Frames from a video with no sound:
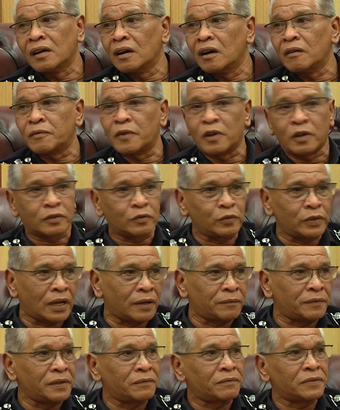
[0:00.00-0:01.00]
Of course, we
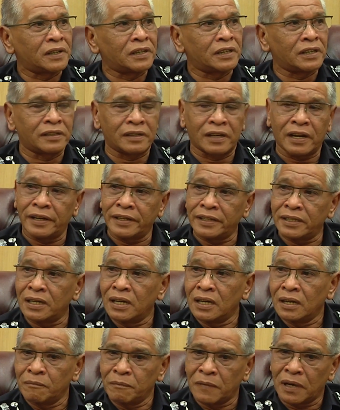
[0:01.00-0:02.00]
have different ideas,
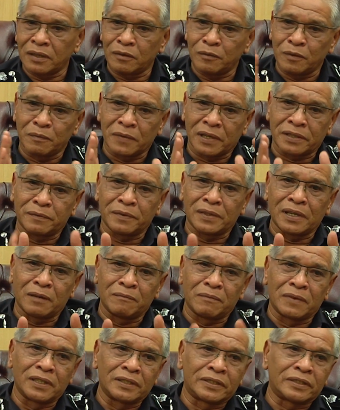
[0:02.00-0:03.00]
but we must be
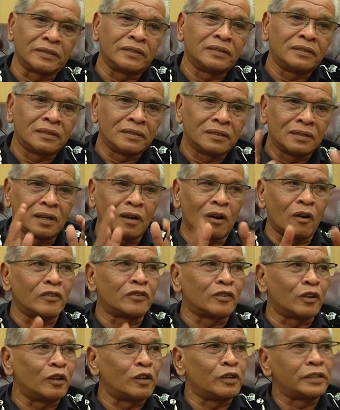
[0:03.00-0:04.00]
able to
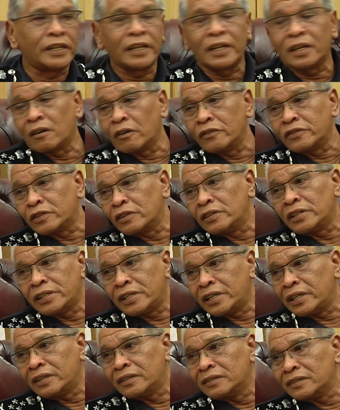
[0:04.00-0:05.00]

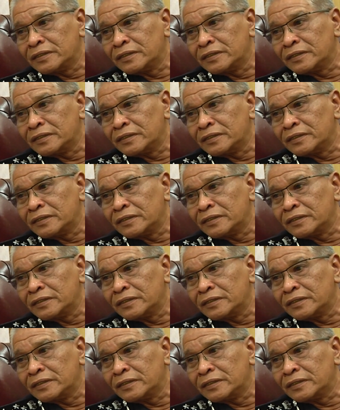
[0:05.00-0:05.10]
consolidate.